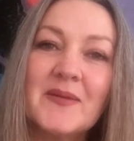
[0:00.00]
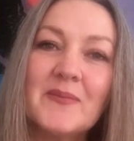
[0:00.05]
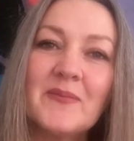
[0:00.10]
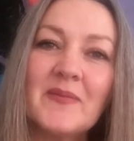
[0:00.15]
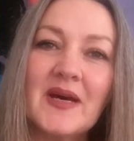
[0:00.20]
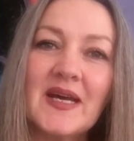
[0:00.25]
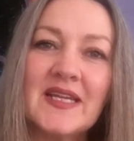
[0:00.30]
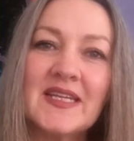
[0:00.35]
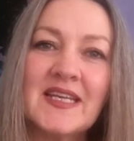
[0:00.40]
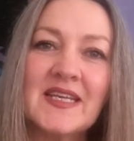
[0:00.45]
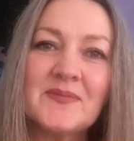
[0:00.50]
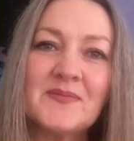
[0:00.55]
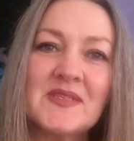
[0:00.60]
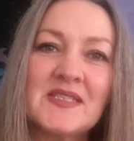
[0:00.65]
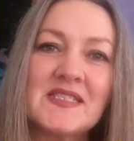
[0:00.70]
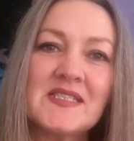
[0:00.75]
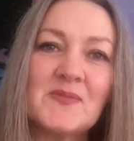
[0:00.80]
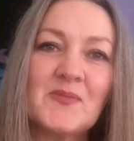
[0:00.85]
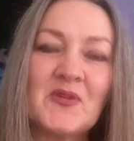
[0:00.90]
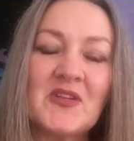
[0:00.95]
My name
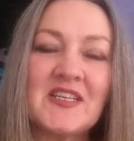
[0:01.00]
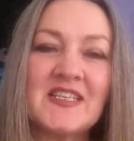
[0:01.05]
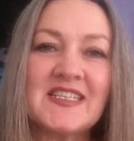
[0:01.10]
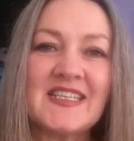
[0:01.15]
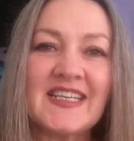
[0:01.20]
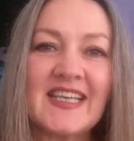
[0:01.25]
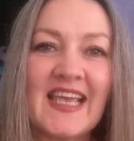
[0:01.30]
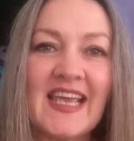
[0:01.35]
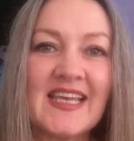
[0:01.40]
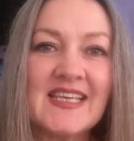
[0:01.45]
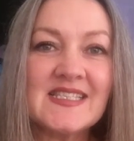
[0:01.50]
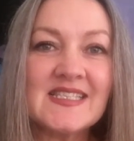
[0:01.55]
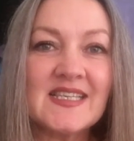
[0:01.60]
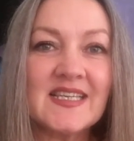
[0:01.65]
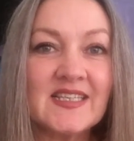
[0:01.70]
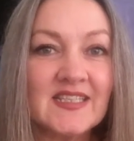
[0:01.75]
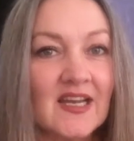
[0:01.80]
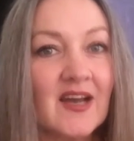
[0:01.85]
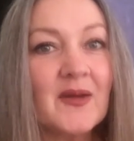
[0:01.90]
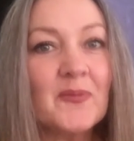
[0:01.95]
is Bernadette
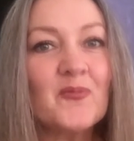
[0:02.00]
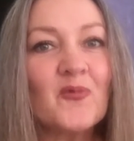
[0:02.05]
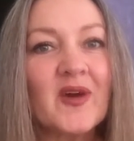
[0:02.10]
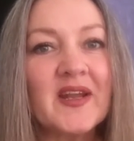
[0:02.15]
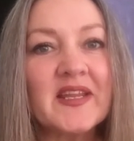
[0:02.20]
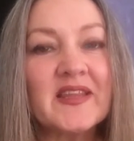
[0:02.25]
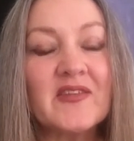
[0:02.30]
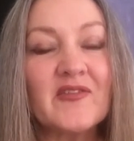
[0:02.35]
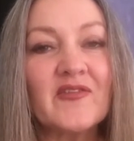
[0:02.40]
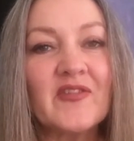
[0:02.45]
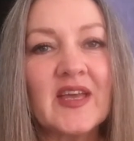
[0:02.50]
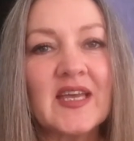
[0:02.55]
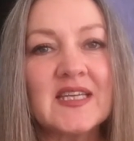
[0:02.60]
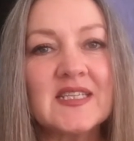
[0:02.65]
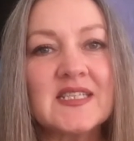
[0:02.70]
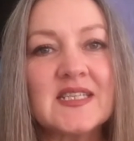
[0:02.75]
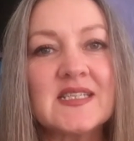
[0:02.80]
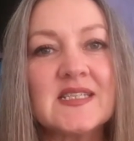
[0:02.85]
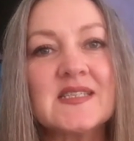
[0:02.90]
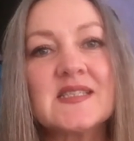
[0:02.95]
Casey and I'm one of the
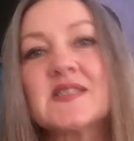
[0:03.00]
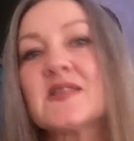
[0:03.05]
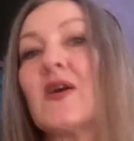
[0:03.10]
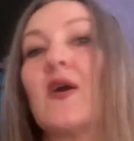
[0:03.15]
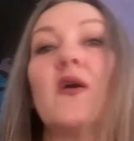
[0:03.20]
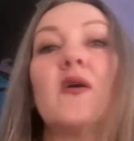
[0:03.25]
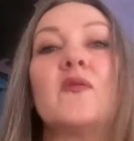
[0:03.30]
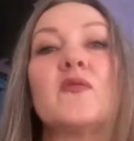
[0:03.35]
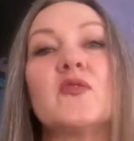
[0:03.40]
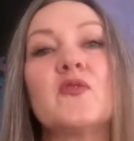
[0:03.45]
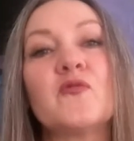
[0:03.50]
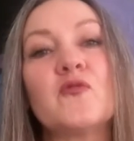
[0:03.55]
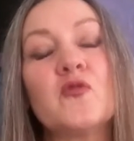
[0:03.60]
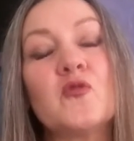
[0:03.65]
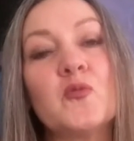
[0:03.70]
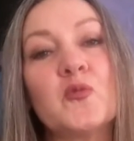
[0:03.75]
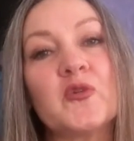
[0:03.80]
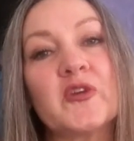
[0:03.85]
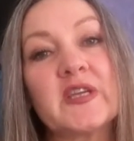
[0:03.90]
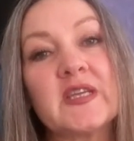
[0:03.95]
founders of the
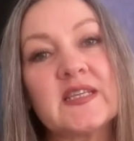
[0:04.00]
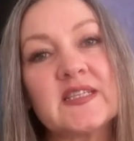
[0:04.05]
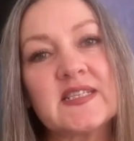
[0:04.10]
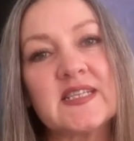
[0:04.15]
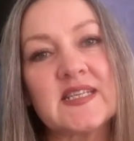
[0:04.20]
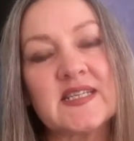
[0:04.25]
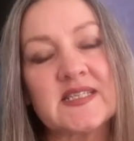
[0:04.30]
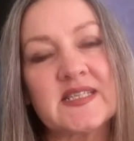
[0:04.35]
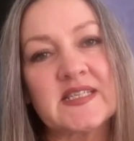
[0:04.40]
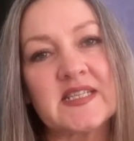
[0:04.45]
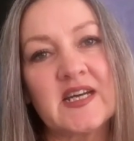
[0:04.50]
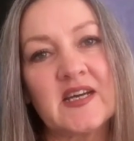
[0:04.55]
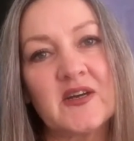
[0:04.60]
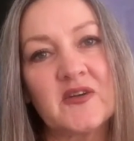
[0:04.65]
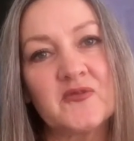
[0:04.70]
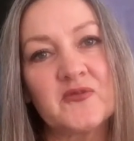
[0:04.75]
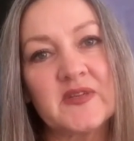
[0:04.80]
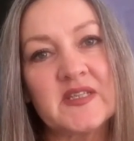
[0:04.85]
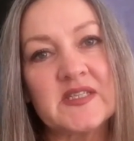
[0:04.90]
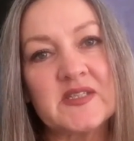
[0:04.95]
Formery, a
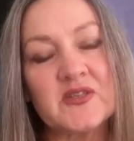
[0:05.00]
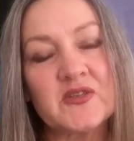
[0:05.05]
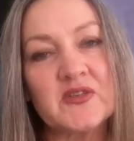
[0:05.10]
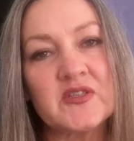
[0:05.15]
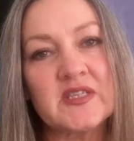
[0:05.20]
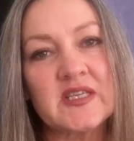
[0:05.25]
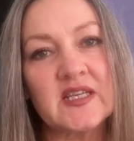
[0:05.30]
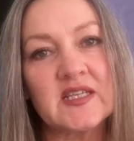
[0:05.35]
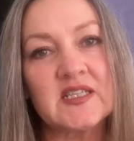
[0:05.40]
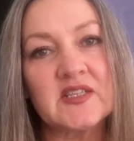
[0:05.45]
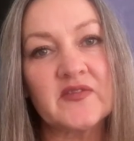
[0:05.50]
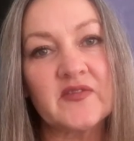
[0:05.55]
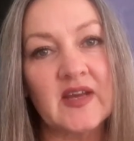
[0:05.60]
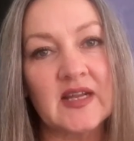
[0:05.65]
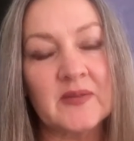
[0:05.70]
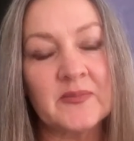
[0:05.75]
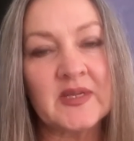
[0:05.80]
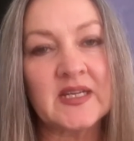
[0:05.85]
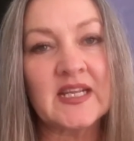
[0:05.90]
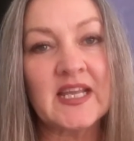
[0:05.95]
textile research and
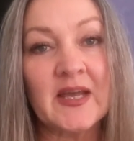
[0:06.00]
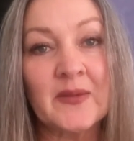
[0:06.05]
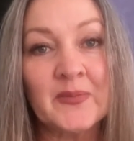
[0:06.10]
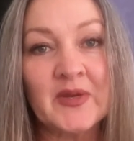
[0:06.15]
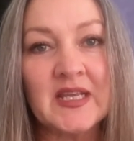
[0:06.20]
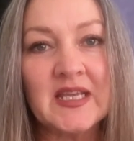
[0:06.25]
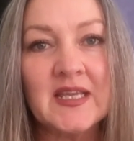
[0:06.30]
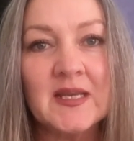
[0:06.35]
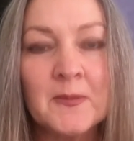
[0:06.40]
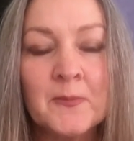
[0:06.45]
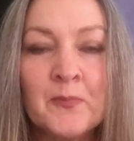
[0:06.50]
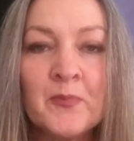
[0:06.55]
development company.